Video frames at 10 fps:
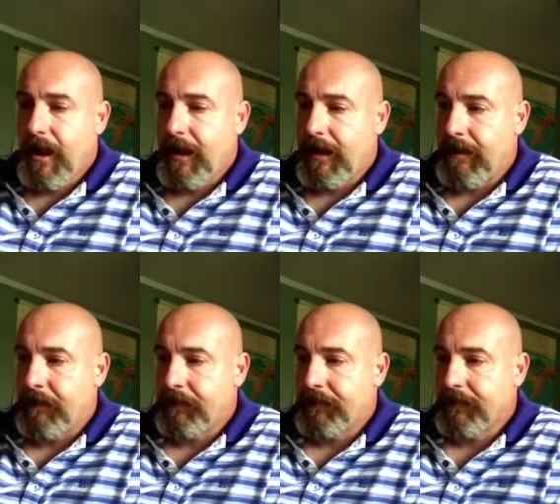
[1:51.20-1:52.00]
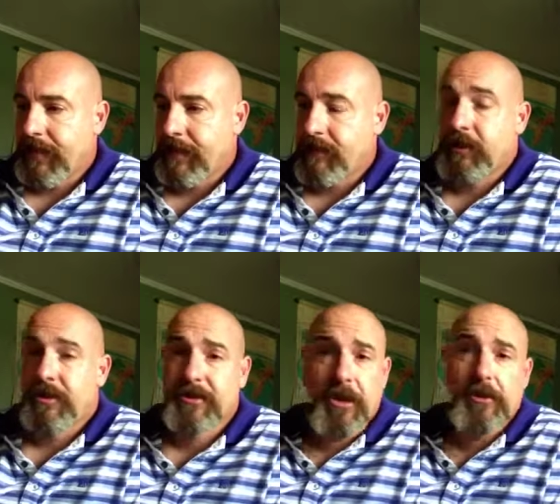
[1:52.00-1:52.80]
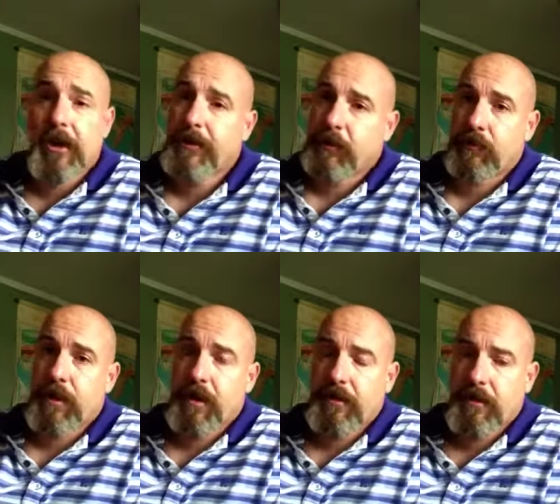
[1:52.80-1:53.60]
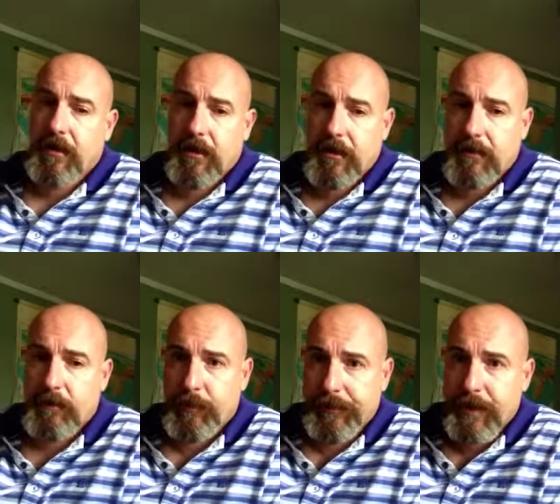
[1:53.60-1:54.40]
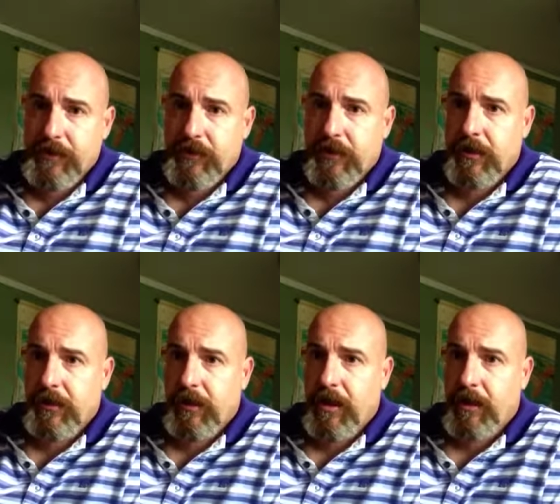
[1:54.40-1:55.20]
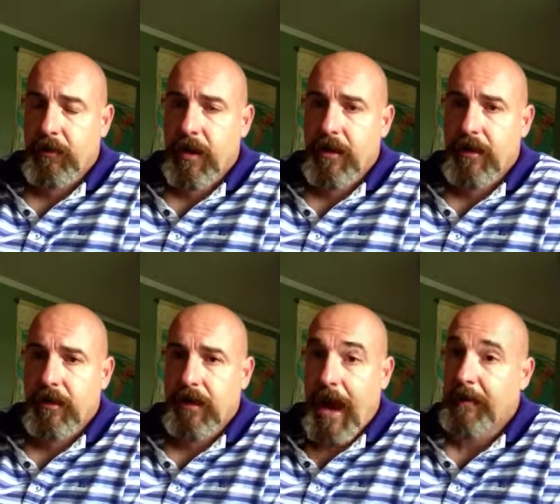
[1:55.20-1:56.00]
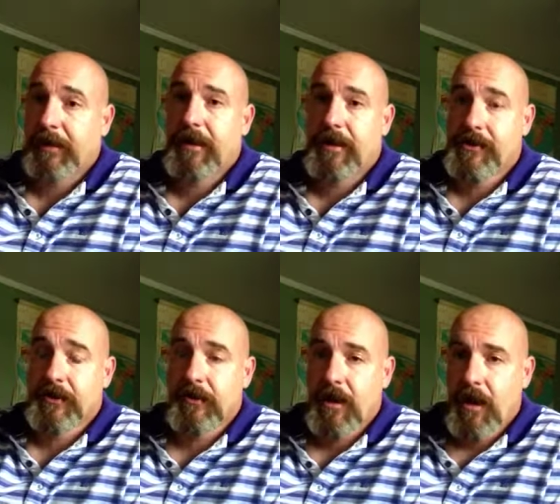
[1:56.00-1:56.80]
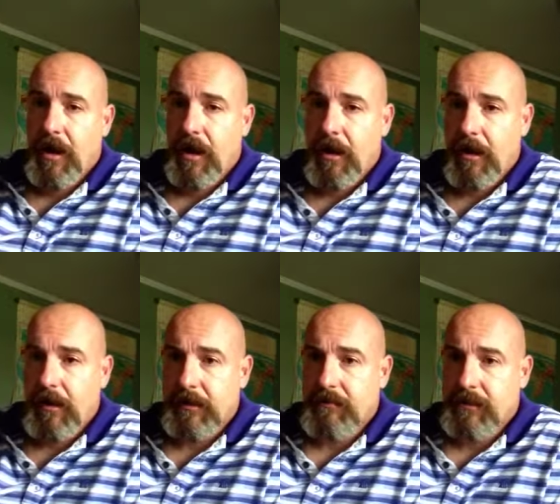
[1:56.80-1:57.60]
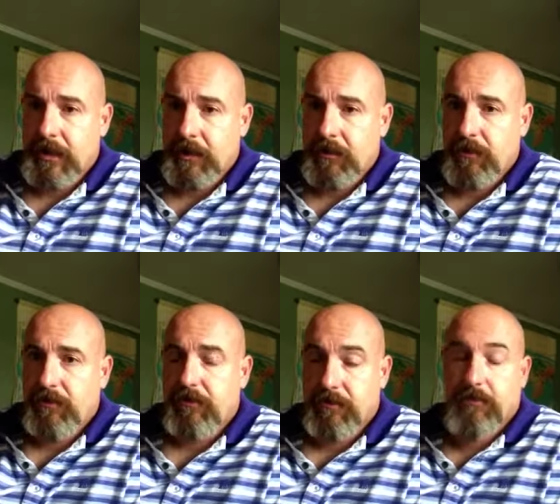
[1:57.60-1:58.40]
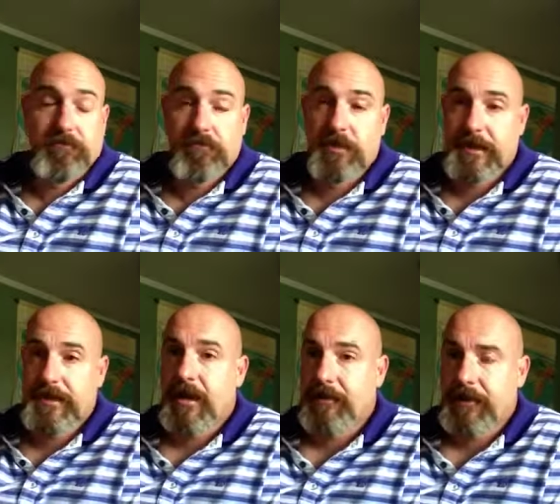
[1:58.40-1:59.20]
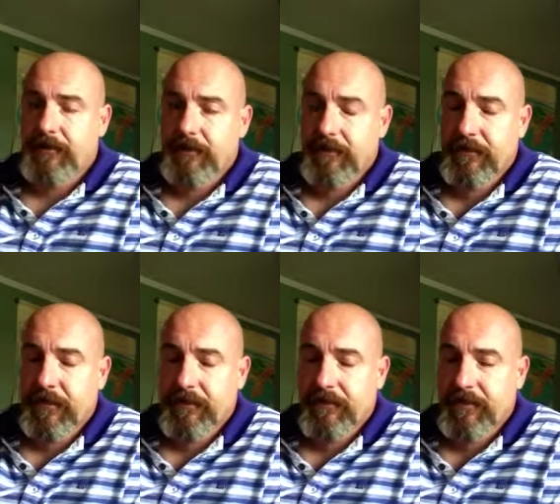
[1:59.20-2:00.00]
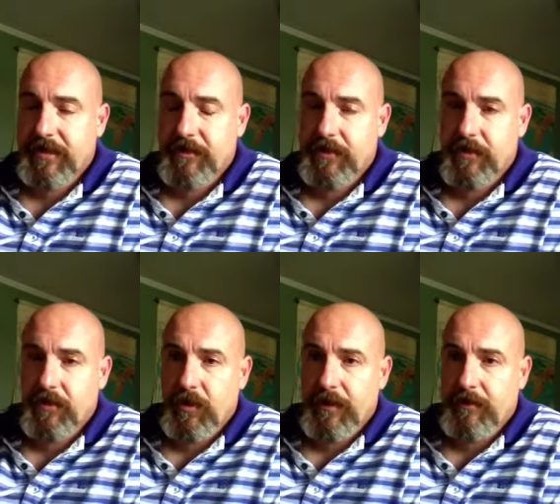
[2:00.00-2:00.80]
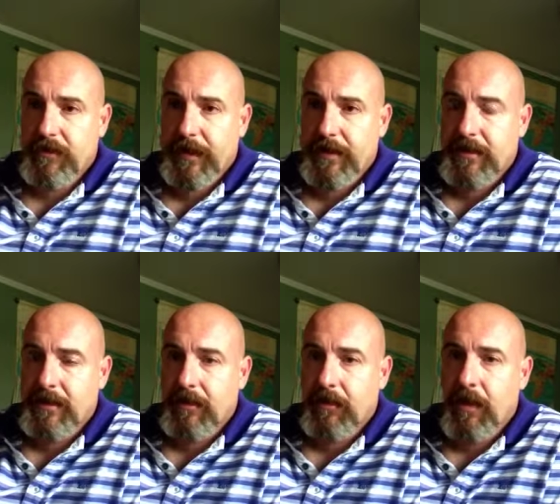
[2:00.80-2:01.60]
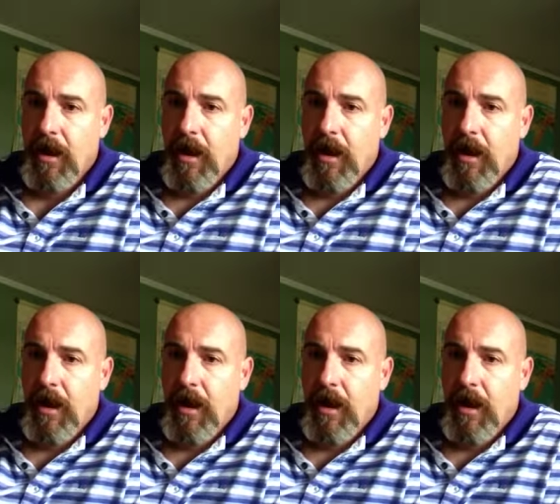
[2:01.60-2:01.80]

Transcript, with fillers: Um, and so I saw a lot of great uh, reflection and a lot of great uh, application. Uh, so the assignment seemed to do what it was meant to do.